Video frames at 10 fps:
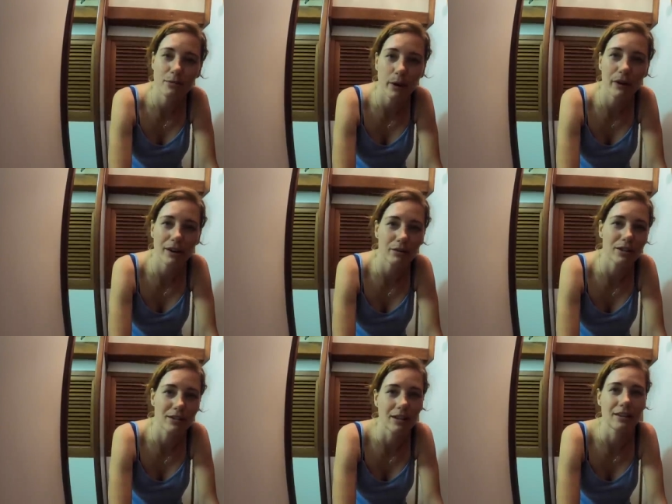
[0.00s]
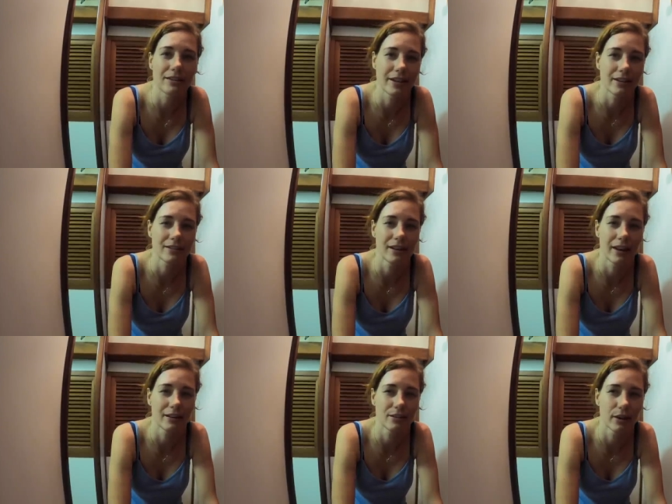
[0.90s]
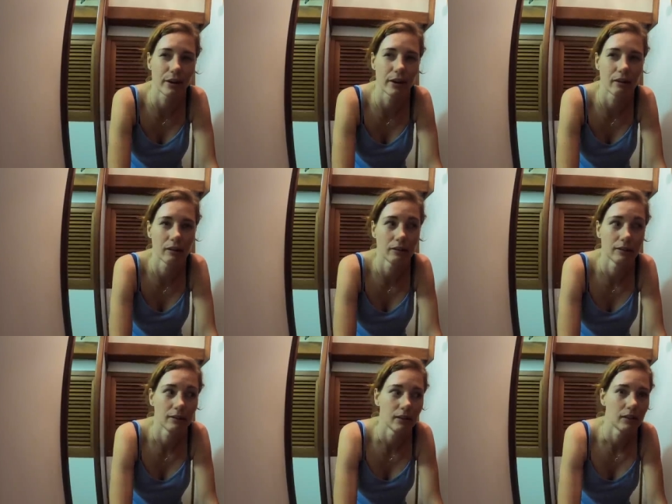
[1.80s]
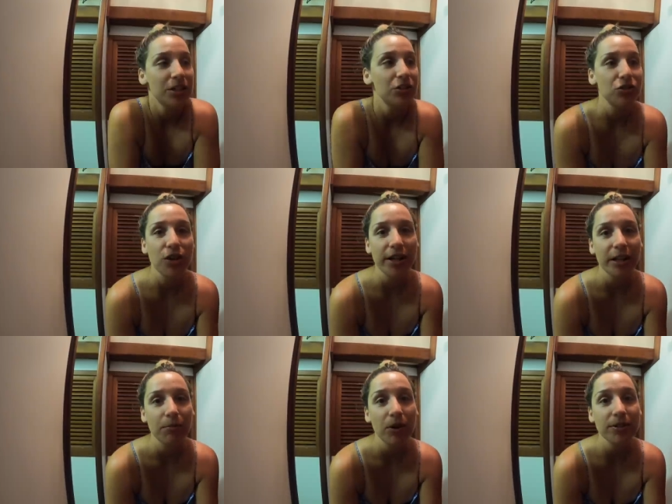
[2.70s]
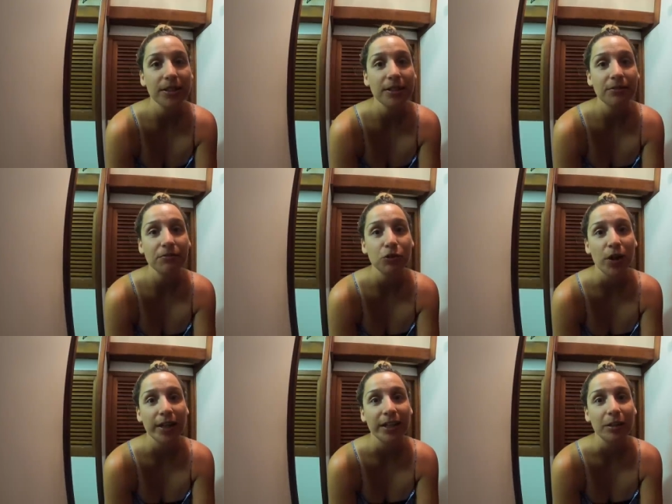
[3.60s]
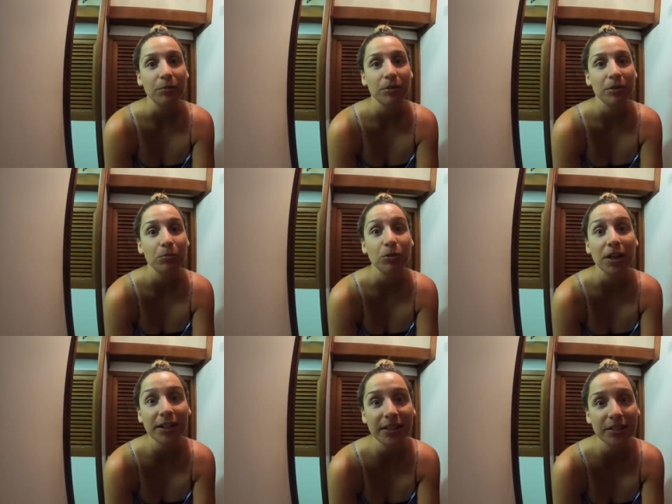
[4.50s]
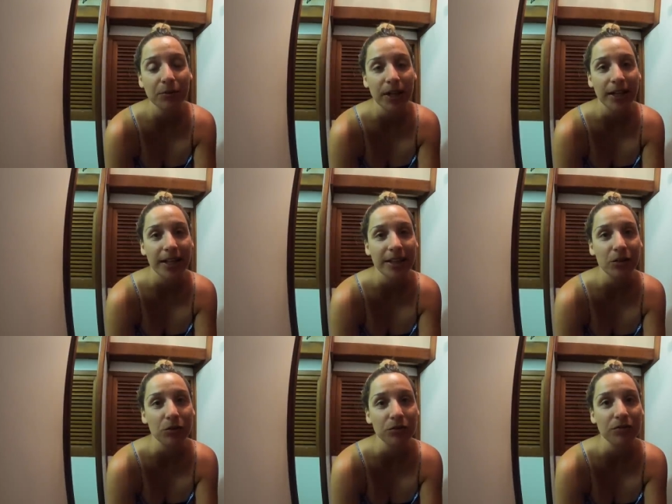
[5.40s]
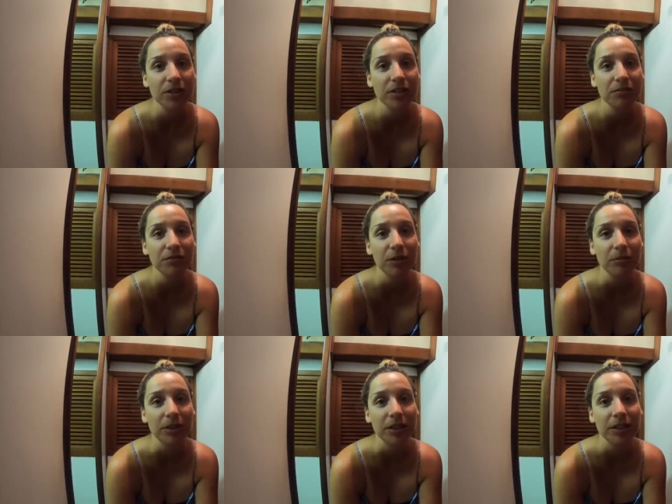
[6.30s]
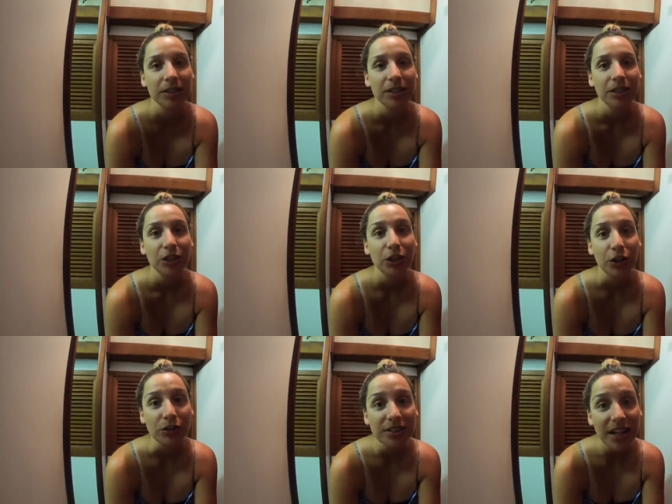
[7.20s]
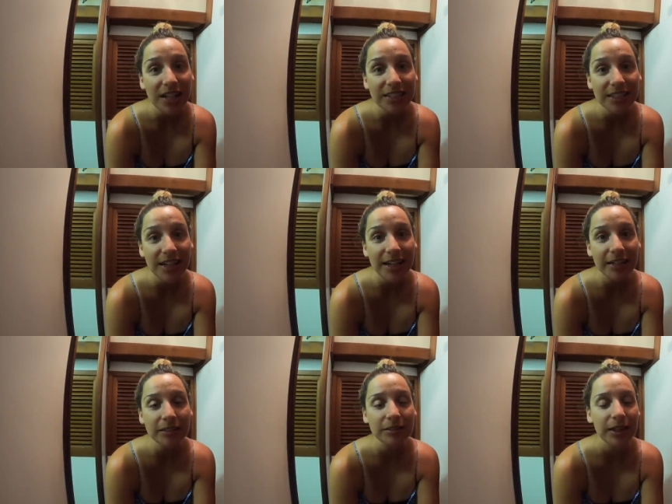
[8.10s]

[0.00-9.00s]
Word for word: swear I also said this yesterday, so just try to keep positive, try to keep productive. We had another little visit from the Coast Guard today.